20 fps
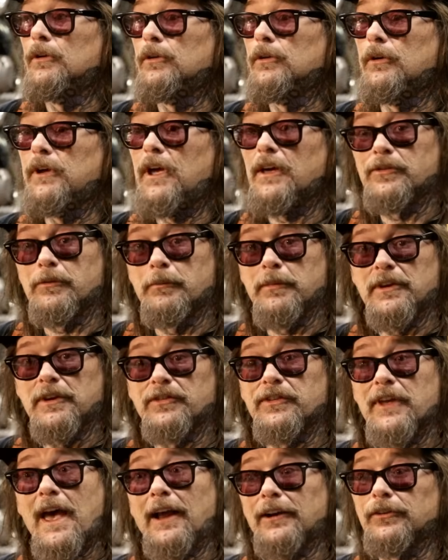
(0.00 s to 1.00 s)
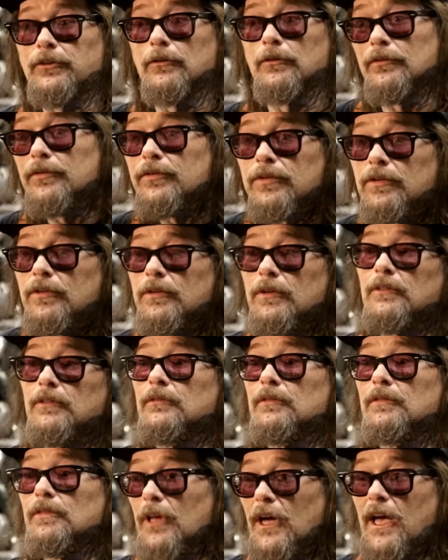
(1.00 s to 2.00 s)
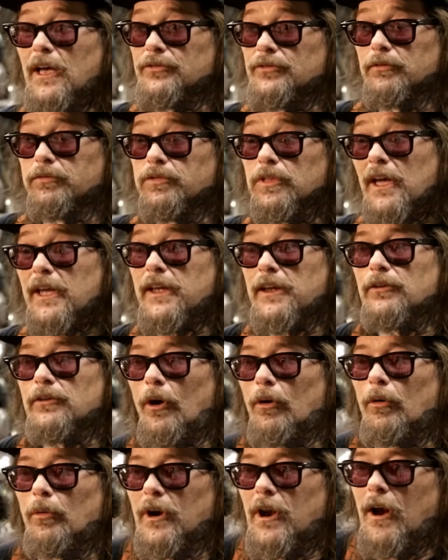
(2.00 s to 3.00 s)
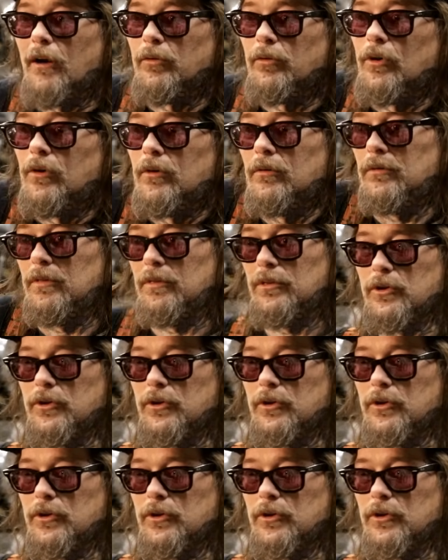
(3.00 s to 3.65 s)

he hasn't been as active as of late or whatever,